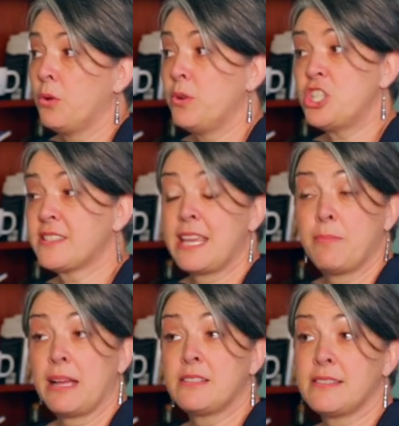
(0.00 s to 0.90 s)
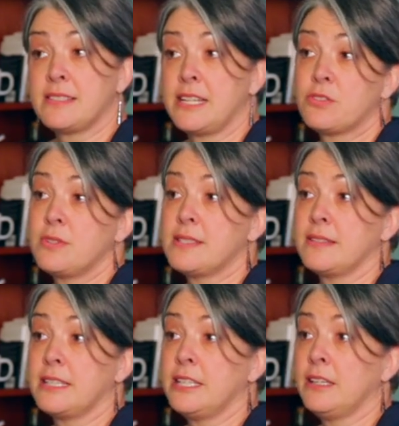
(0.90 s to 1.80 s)
we just came back to the states
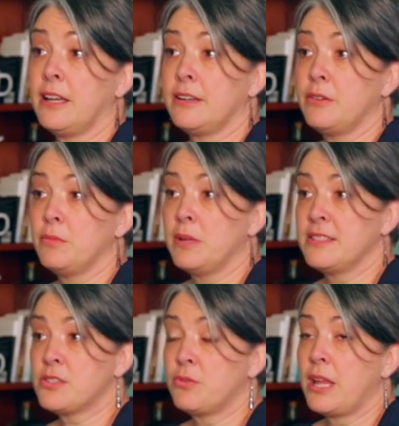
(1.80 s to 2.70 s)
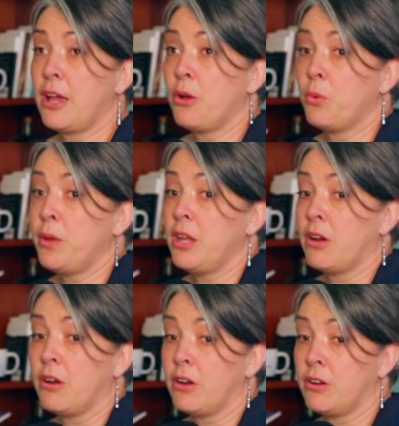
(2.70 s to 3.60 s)
recently, um, and so now we
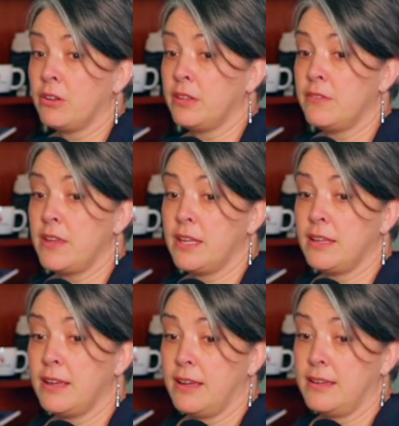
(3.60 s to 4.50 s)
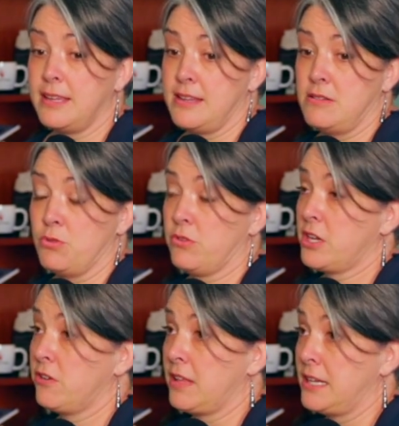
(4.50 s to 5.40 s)
are living uh, in North
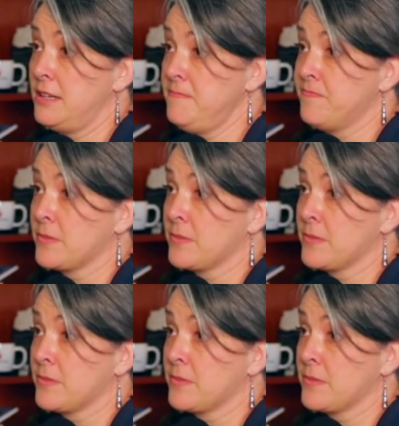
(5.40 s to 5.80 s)
Carolina